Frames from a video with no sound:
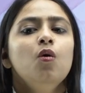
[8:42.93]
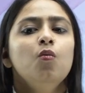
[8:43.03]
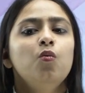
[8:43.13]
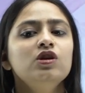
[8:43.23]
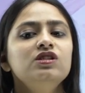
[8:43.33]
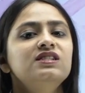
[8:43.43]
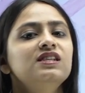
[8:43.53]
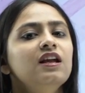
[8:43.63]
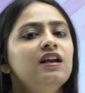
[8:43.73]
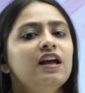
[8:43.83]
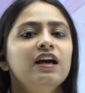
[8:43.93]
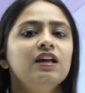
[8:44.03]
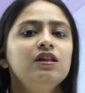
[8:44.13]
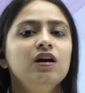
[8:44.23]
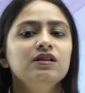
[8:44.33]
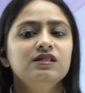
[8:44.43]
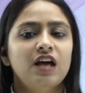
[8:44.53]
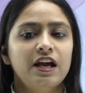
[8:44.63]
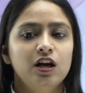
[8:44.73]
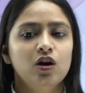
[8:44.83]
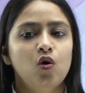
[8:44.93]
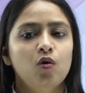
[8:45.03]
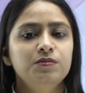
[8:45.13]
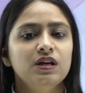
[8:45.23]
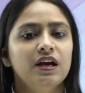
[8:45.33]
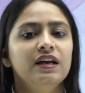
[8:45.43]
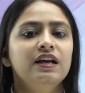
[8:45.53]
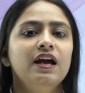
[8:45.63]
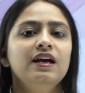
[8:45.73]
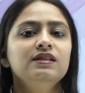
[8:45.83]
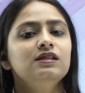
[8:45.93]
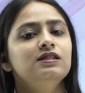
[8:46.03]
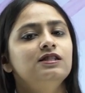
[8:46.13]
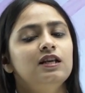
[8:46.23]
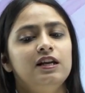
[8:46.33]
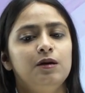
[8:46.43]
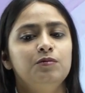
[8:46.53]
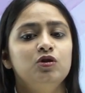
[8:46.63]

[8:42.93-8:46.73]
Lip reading: would slay the cyclopes in his sleep.